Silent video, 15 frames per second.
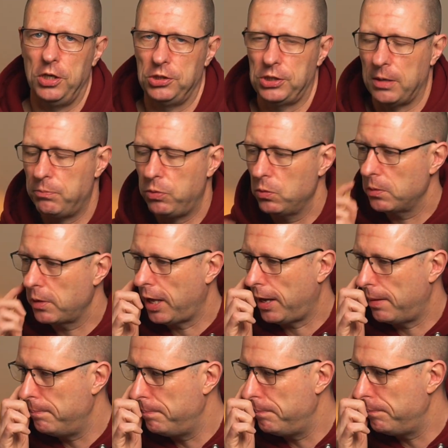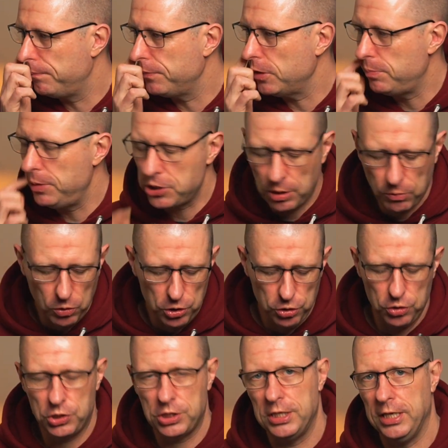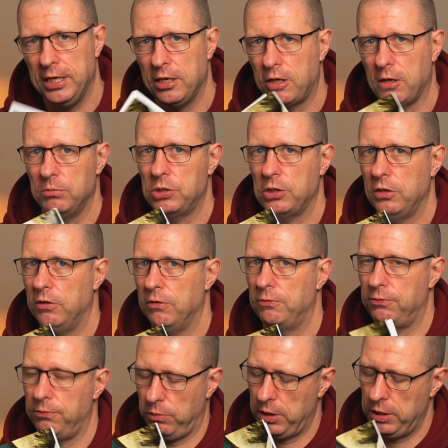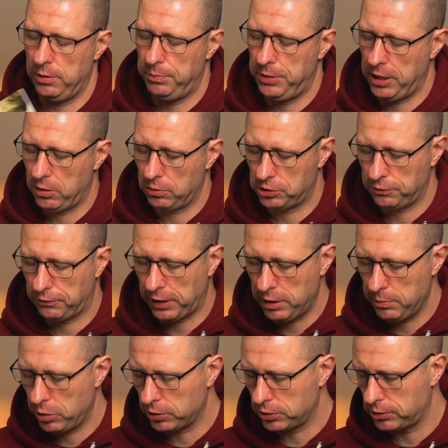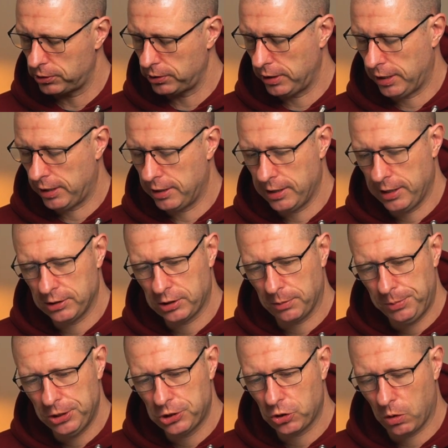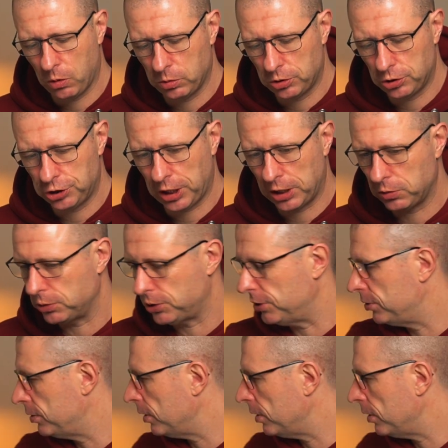example. The piece I'm going to use today comes out of one of the Piano Safari books. It's a piece called Shadows at